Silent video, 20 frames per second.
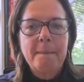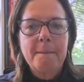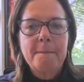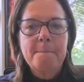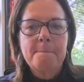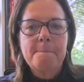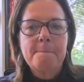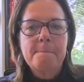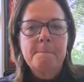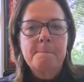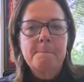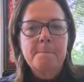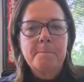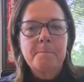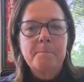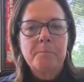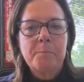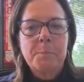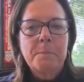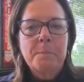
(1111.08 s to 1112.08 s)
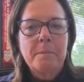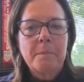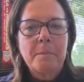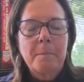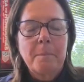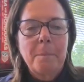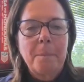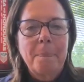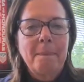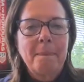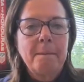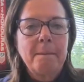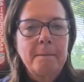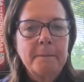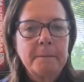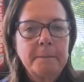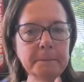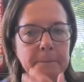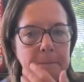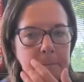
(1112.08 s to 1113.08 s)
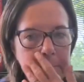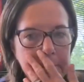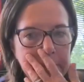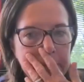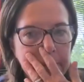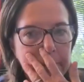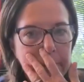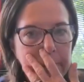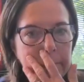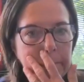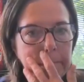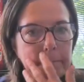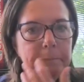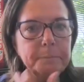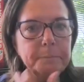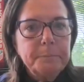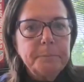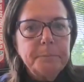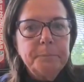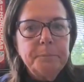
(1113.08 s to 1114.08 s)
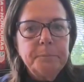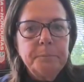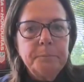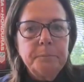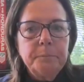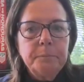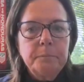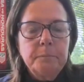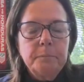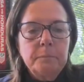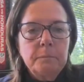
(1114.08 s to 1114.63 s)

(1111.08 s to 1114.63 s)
(not speaking)